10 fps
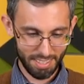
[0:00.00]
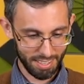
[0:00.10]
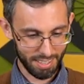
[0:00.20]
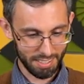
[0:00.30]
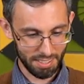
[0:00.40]

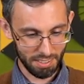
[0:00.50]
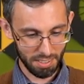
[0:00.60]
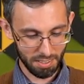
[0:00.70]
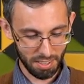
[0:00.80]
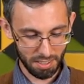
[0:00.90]
Uh, Dear,
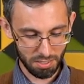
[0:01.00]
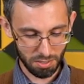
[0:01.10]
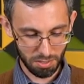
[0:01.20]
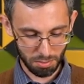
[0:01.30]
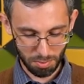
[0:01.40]
your
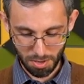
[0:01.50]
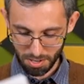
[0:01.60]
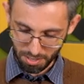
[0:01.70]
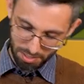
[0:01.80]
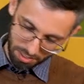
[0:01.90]
dinosaurs are
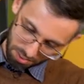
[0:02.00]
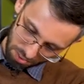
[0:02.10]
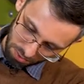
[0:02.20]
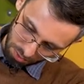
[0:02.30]
wrong. This is